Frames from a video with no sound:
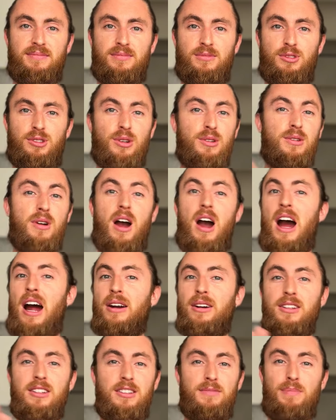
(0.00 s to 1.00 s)
So you
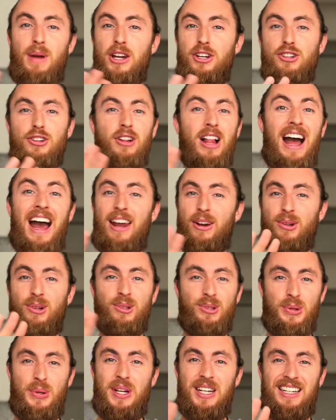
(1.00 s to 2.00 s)
aren't special at all
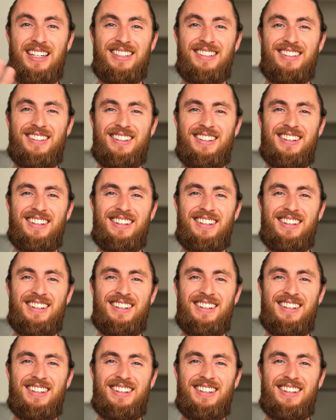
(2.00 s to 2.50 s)
doing this.